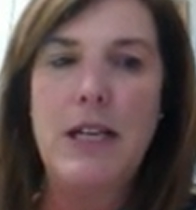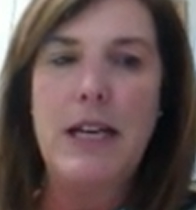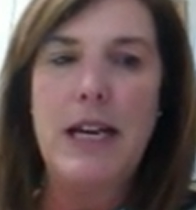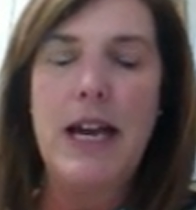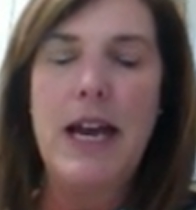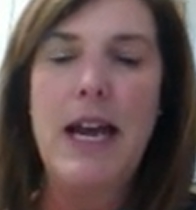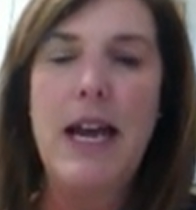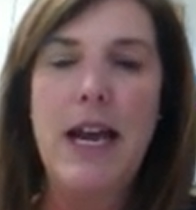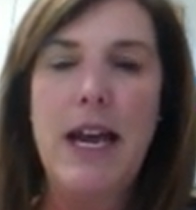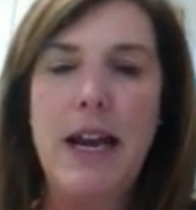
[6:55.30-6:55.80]

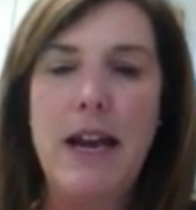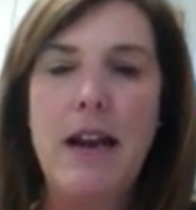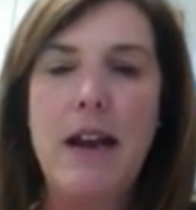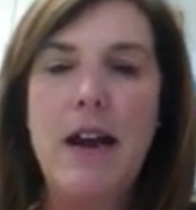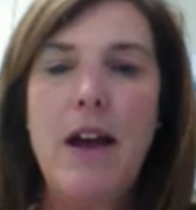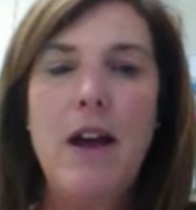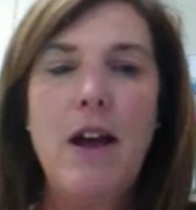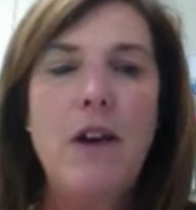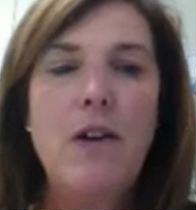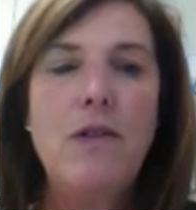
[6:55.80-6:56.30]
UGA.
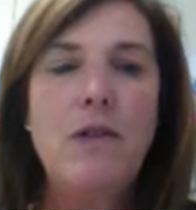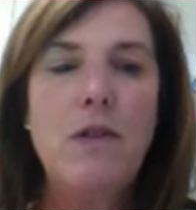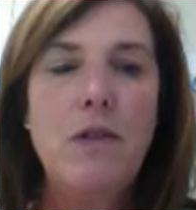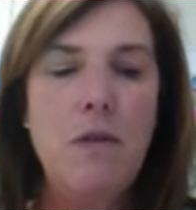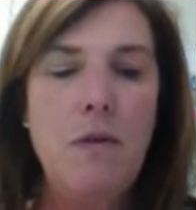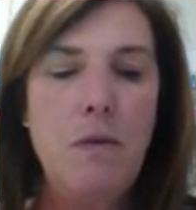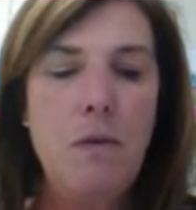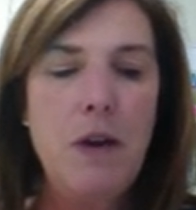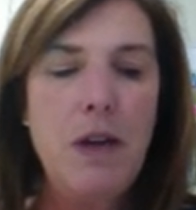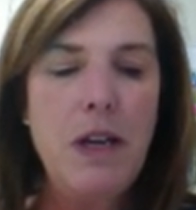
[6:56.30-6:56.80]

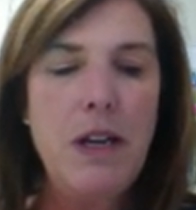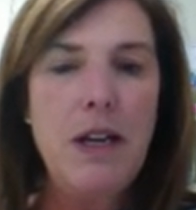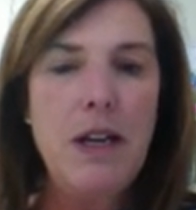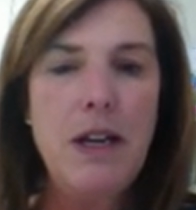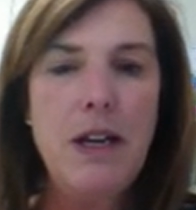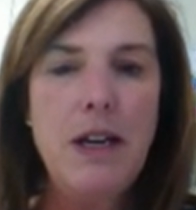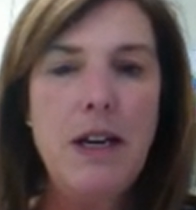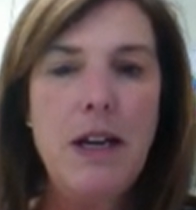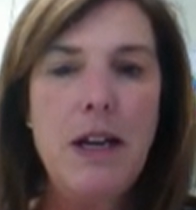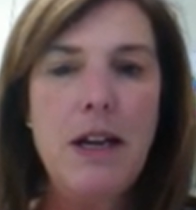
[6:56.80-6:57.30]
So
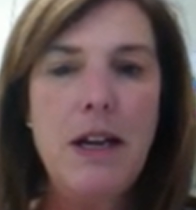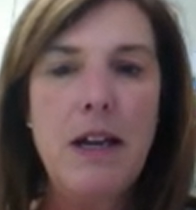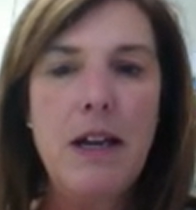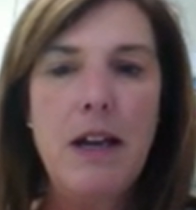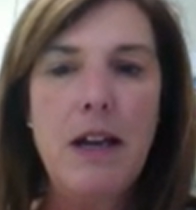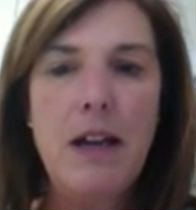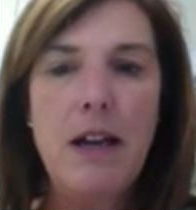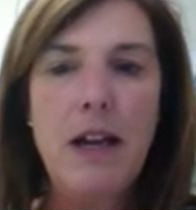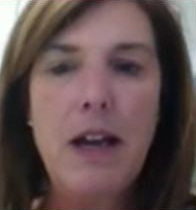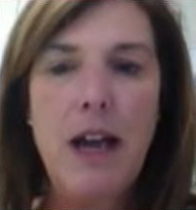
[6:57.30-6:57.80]
when
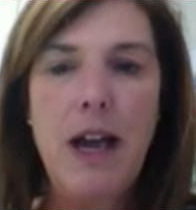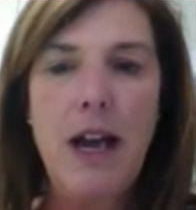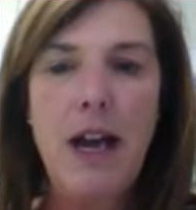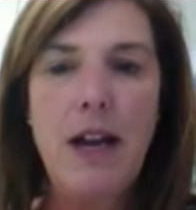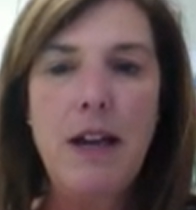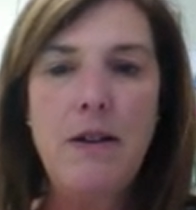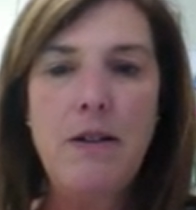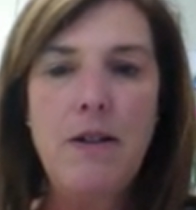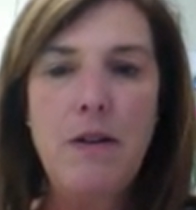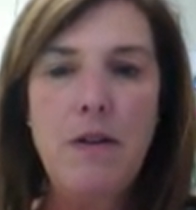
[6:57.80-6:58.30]

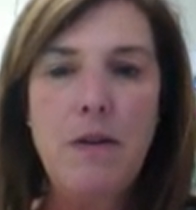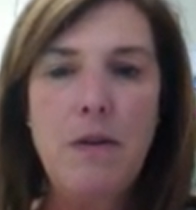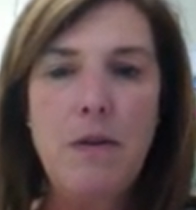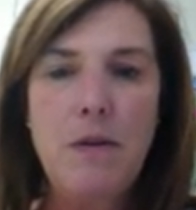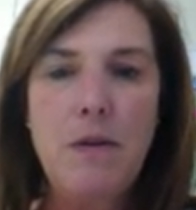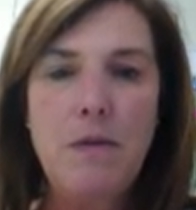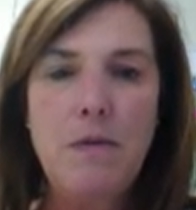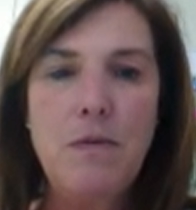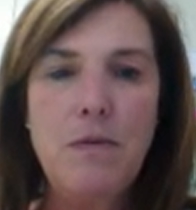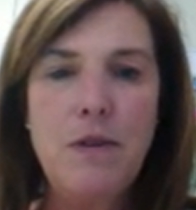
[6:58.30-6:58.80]
I
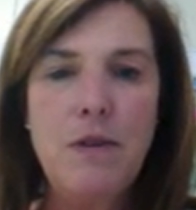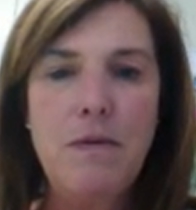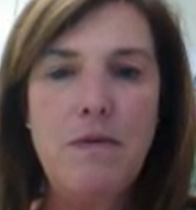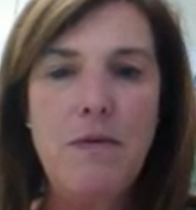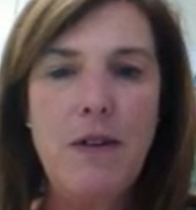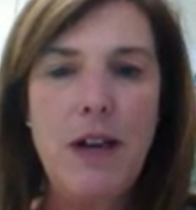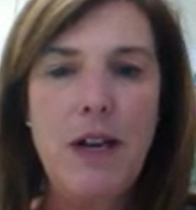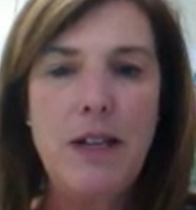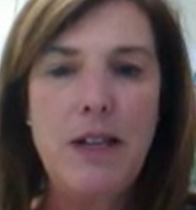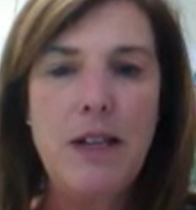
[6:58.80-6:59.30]
go to
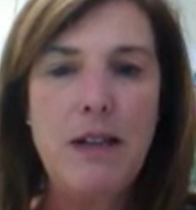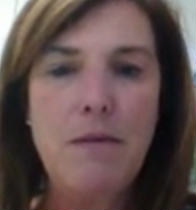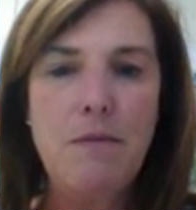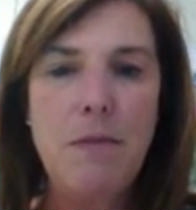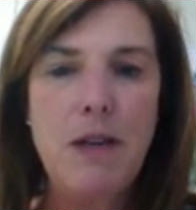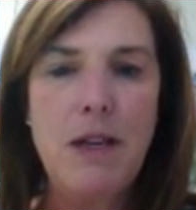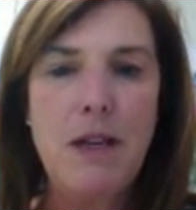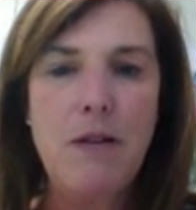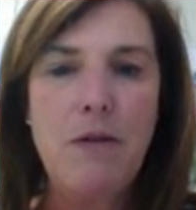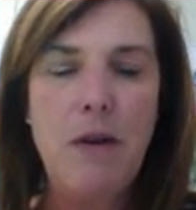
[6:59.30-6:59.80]
find the
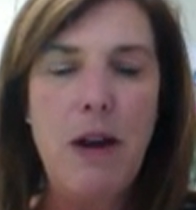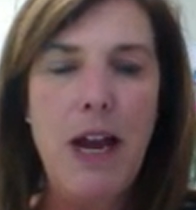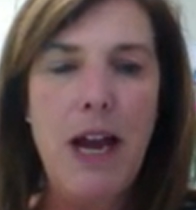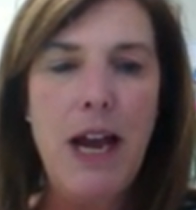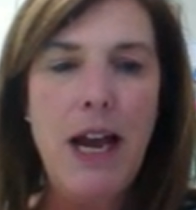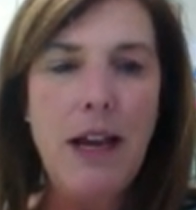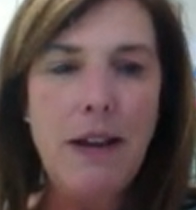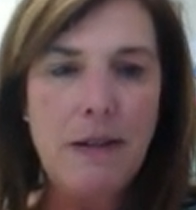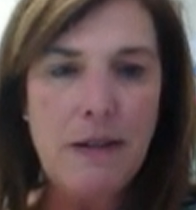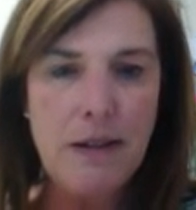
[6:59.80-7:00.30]
amino
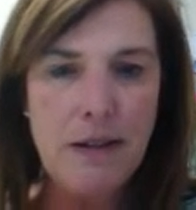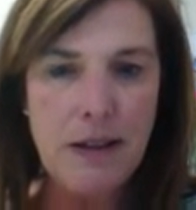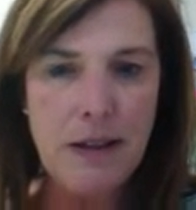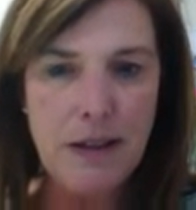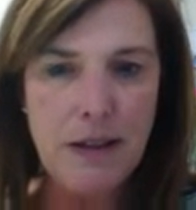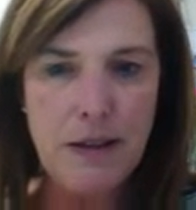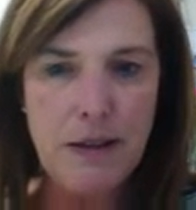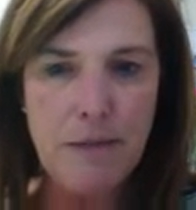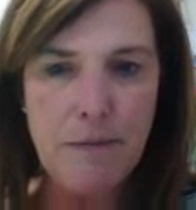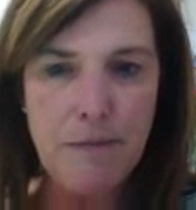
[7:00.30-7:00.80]

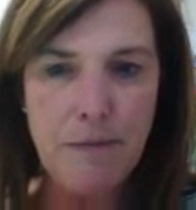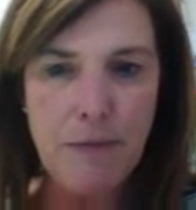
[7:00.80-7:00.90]
acids,